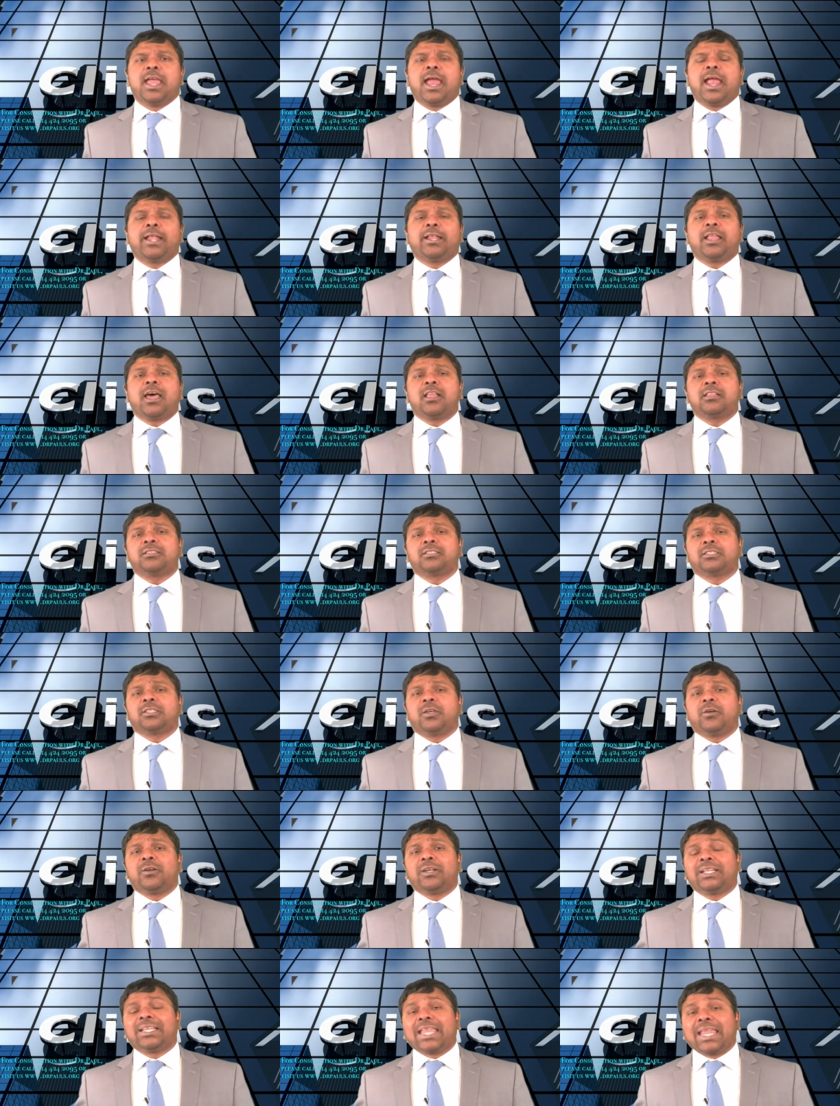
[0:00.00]
and
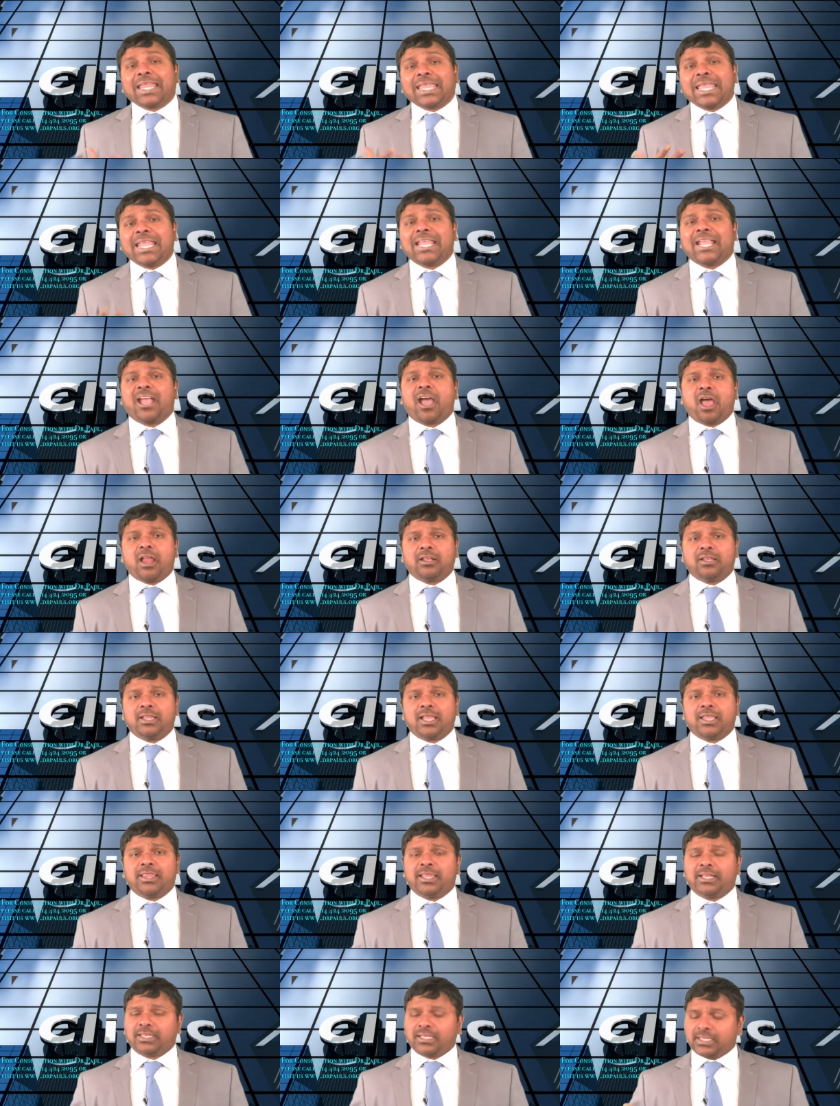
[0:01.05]
also
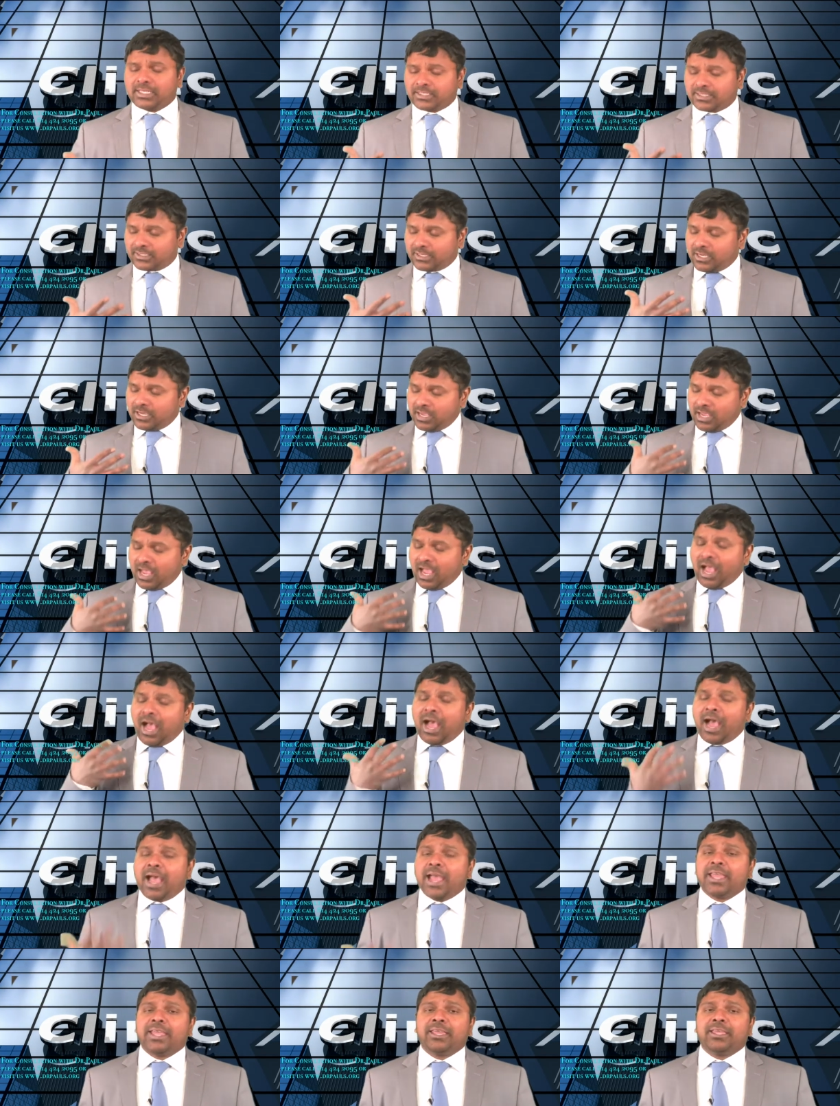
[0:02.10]
tachycardia, that is
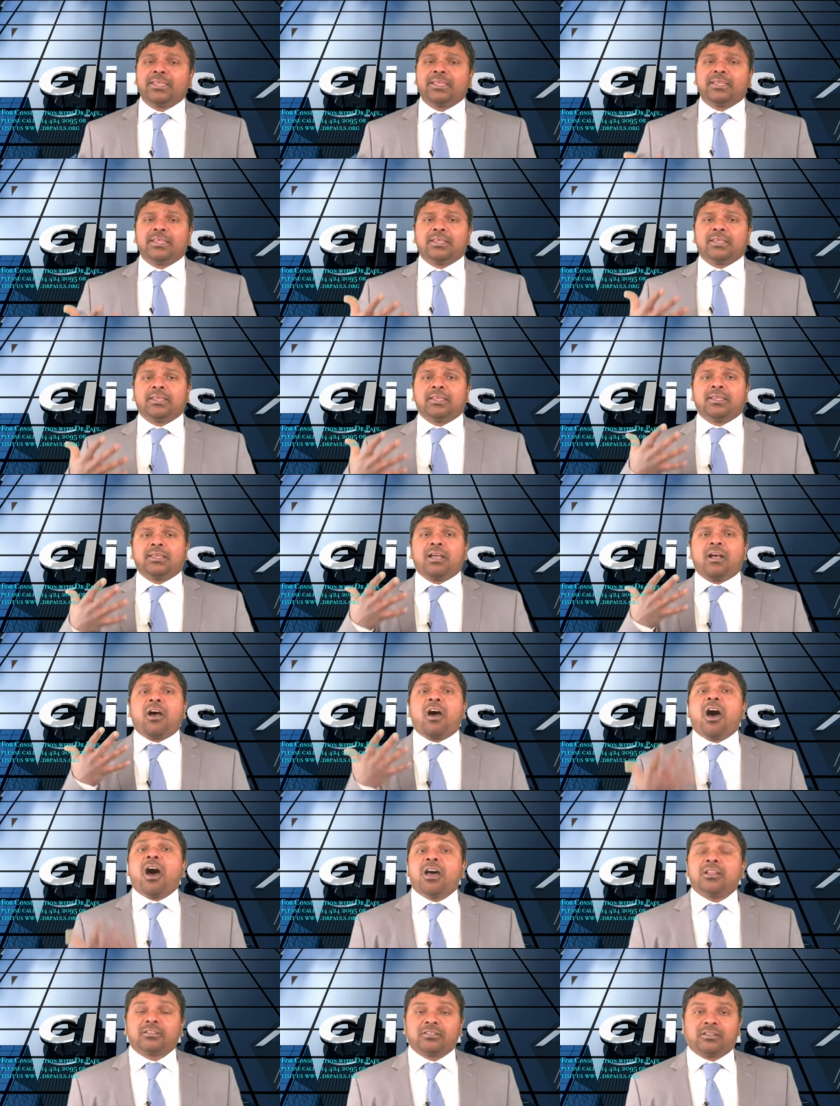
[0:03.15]
high
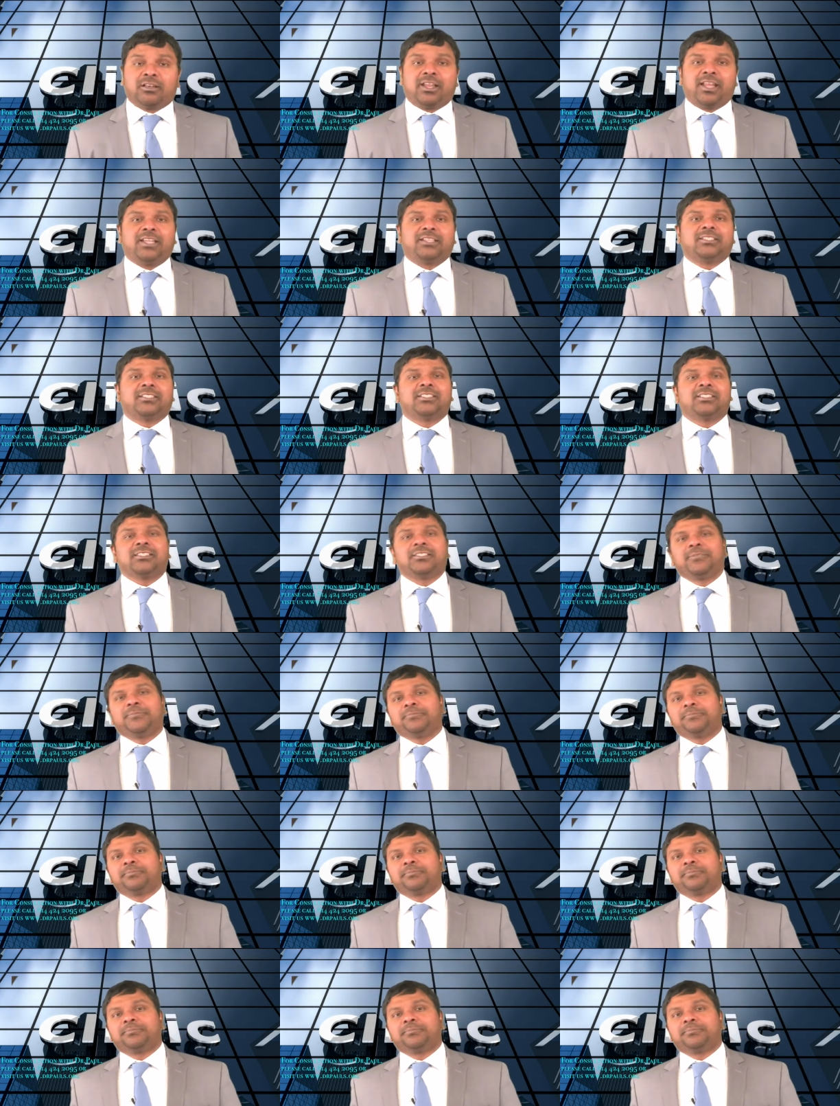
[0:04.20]
heart rate.